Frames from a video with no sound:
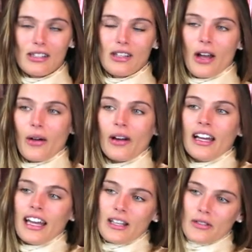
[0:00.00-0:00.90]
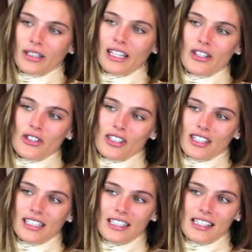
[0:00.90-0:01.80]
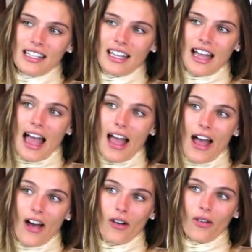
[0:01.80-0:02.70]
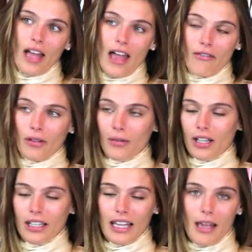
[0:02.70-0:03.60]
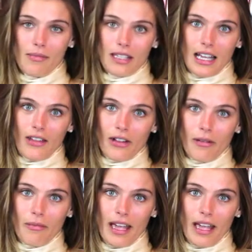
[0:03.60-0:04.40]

So it's really interesting to see how everyone came together and